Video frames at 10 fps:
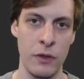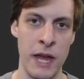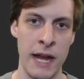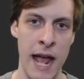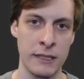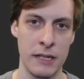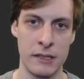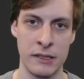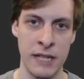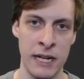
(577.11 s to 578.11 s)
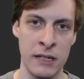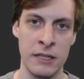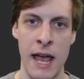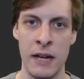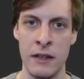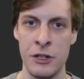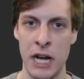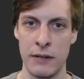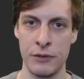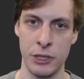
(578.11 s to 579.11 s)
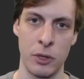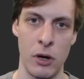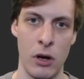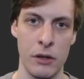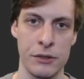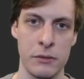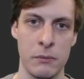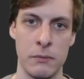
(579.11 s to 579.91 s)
then act as a sink to end the chain of supercalls.